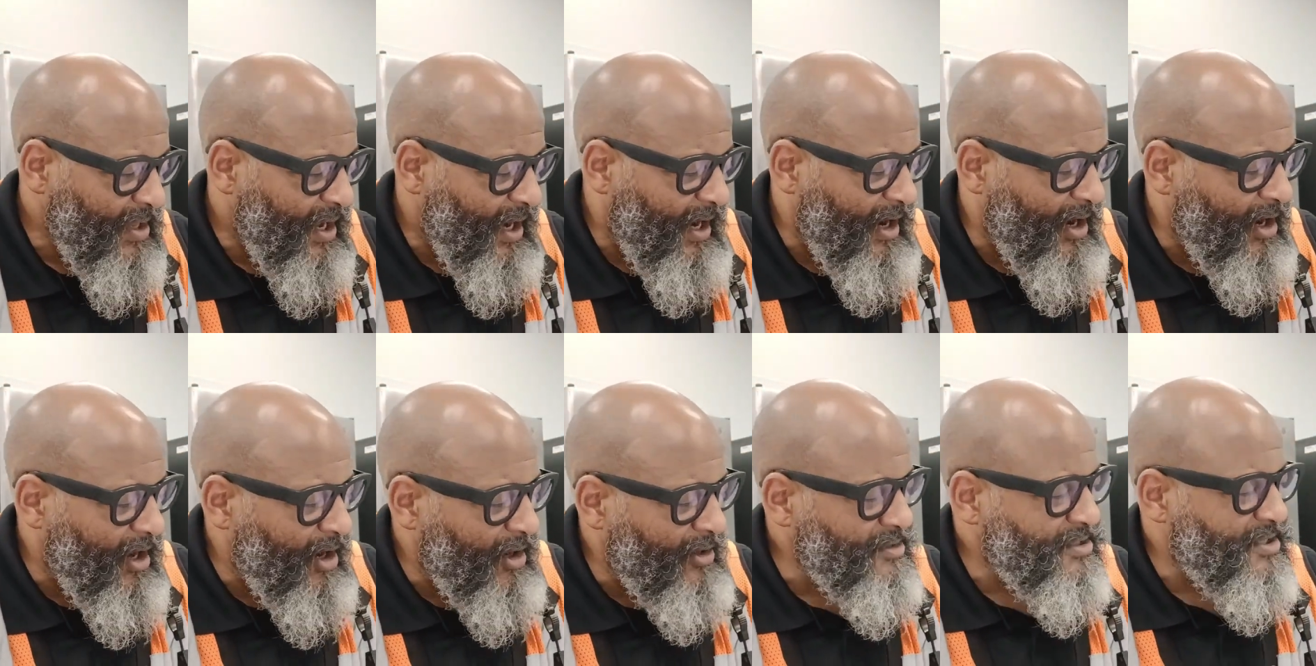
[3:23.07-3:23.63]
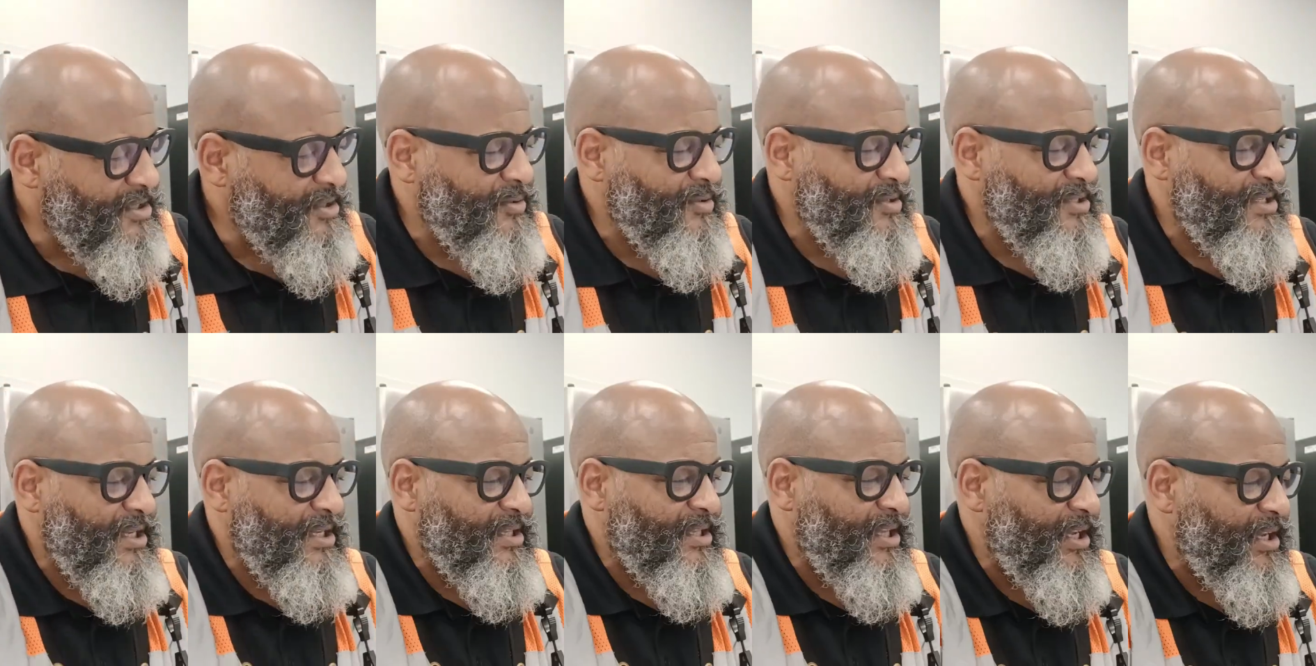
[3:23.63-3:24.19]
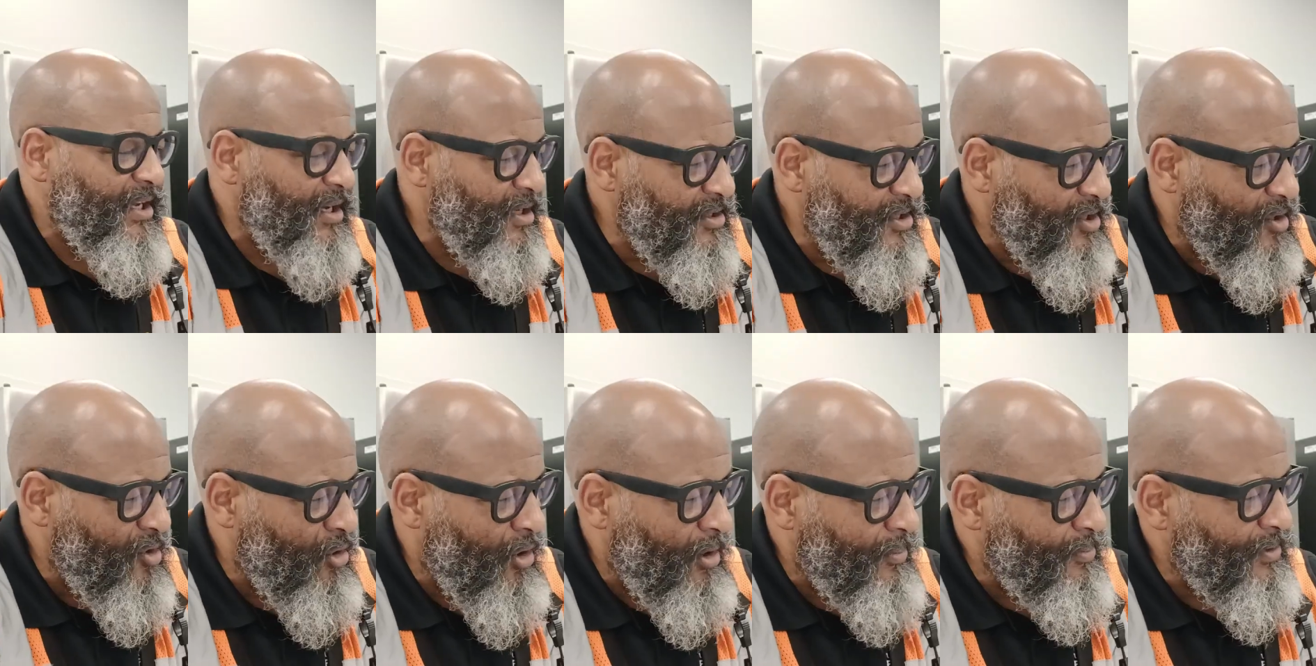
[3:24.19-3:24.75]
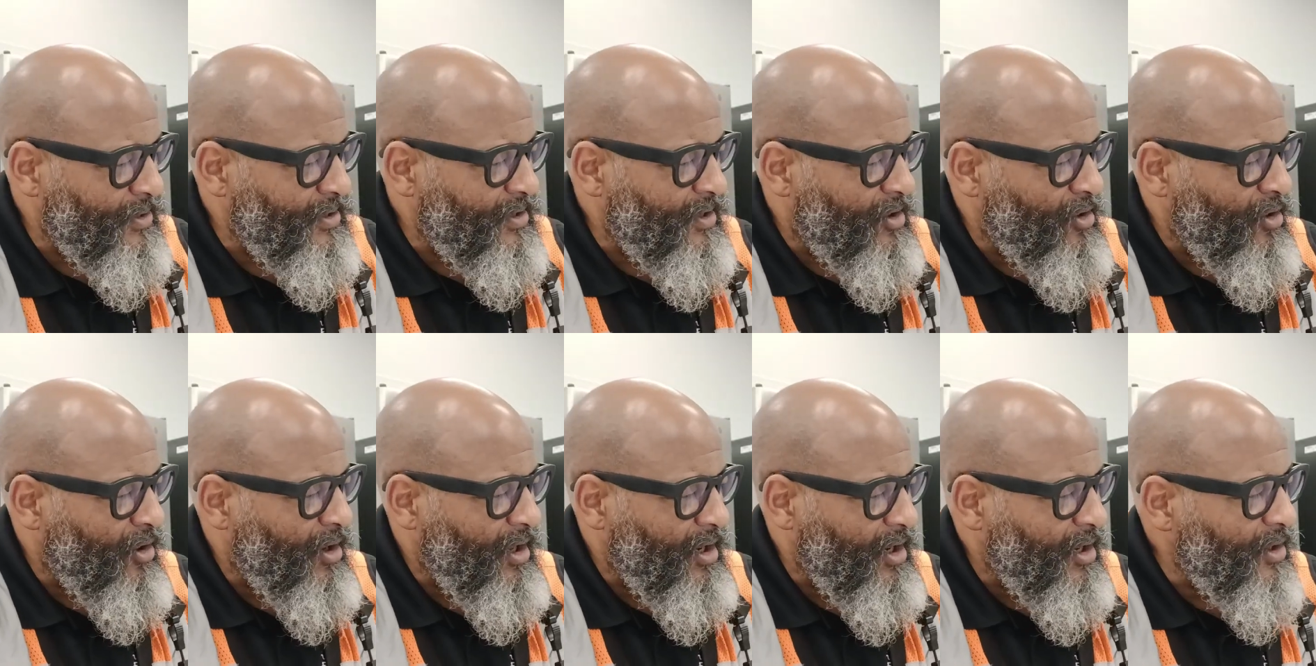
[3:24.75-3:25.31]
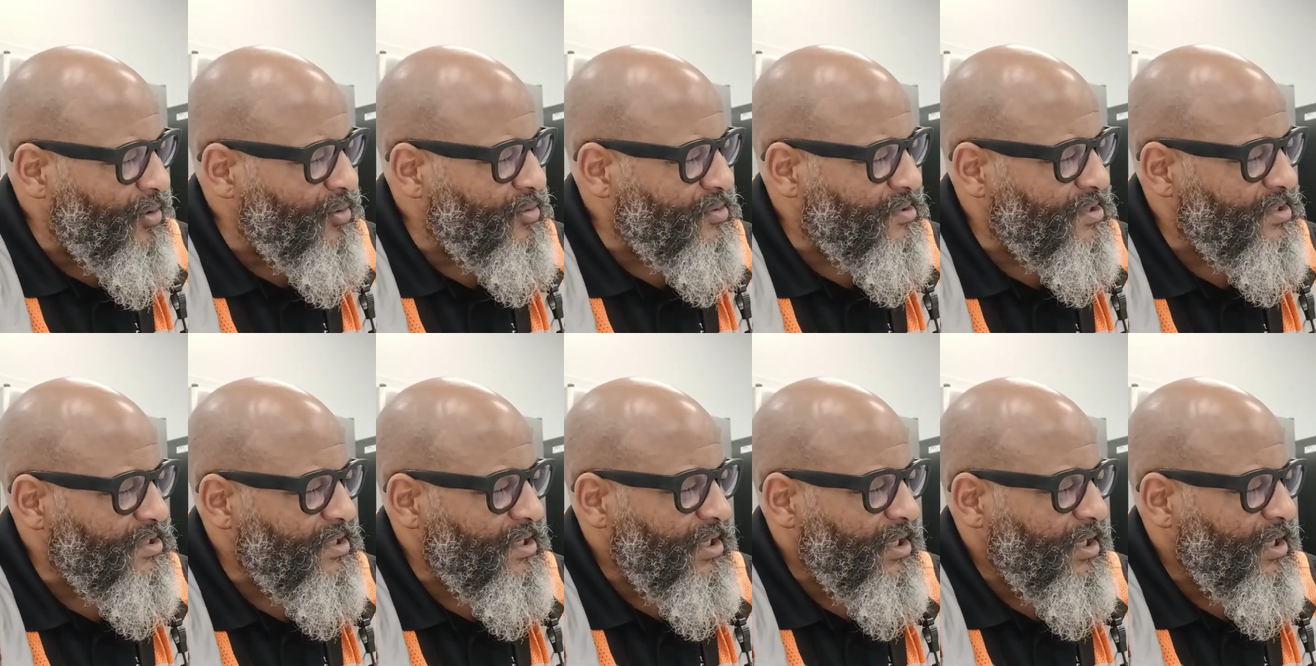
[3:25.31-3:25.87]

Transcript: I also sent the other carpenter, Carlos,